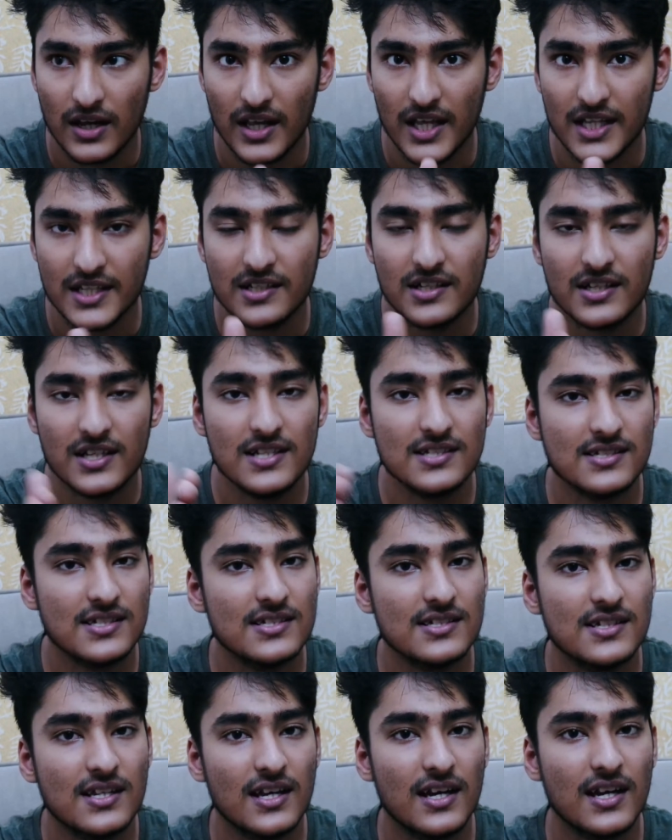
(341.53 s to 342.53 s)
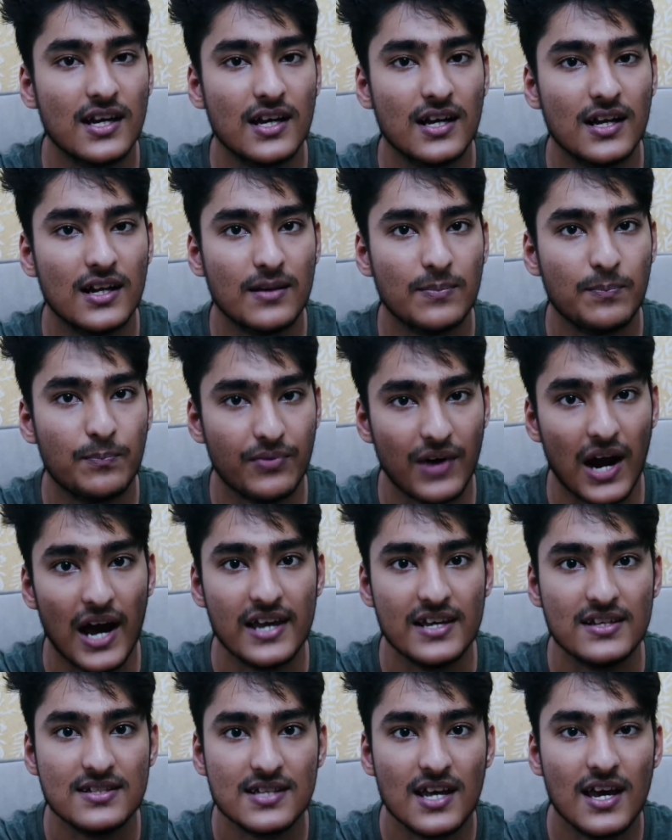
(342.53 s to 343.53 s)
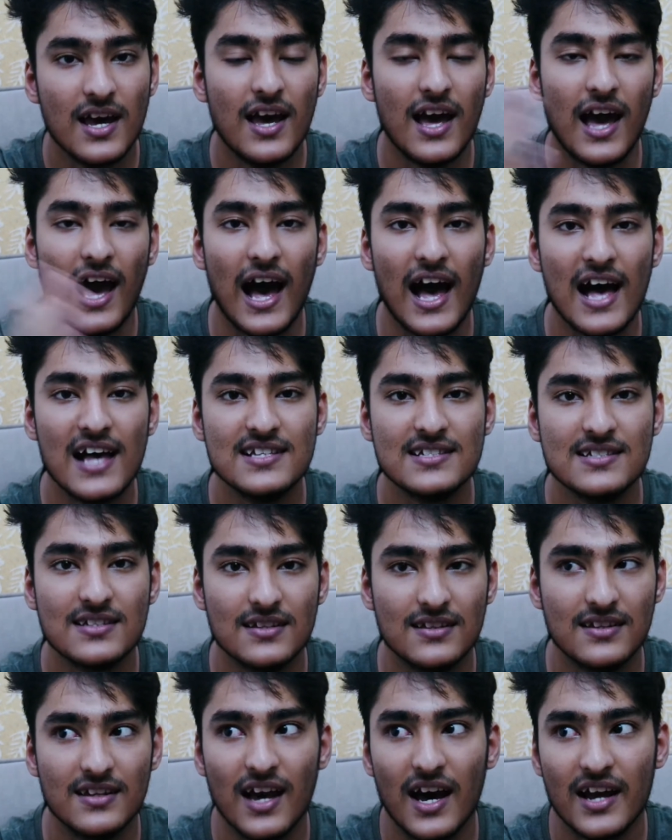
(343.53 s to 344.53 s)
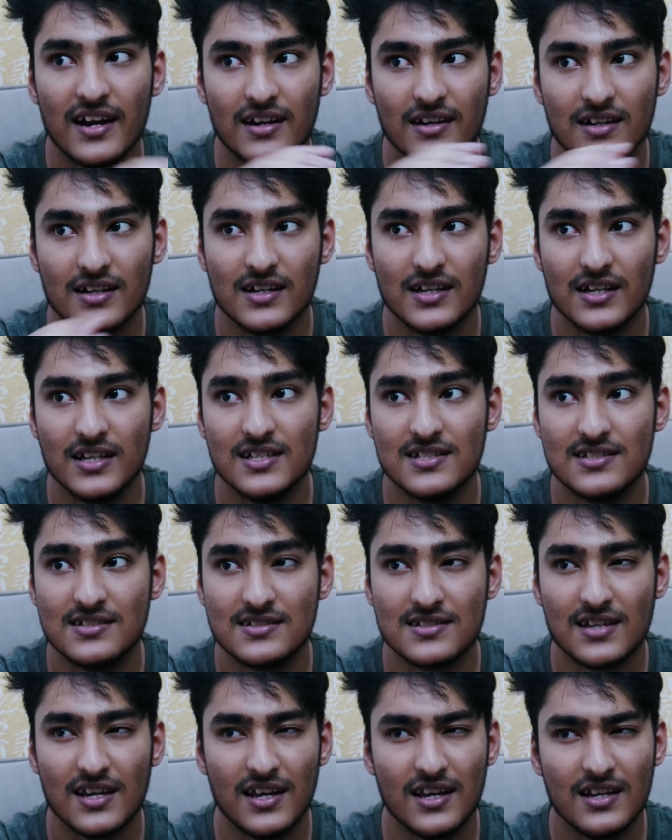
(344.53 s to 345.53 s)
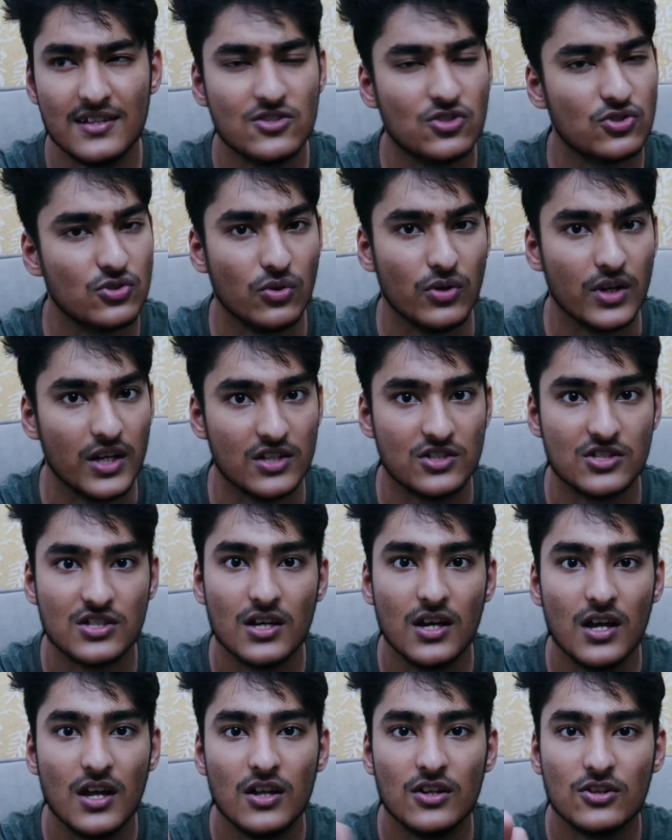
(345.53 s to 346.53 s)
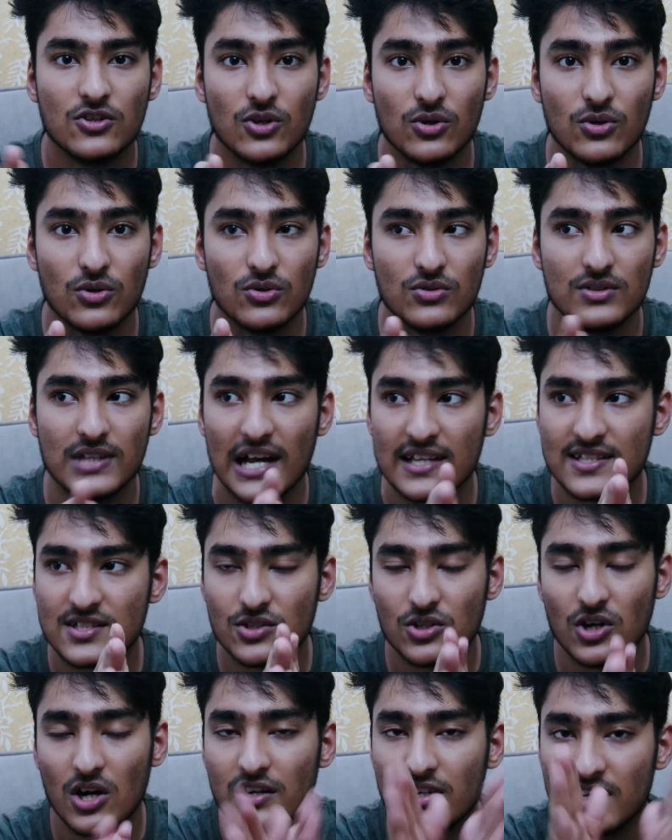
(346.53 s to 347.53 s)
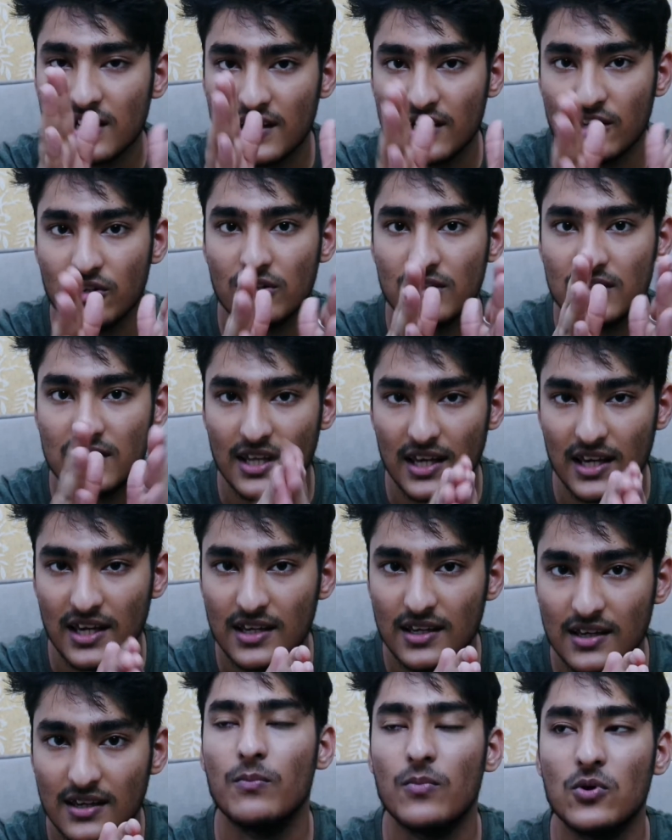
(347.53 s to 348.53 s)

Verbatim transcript: increases their price as they are increased in storage, so that's not a really good thing.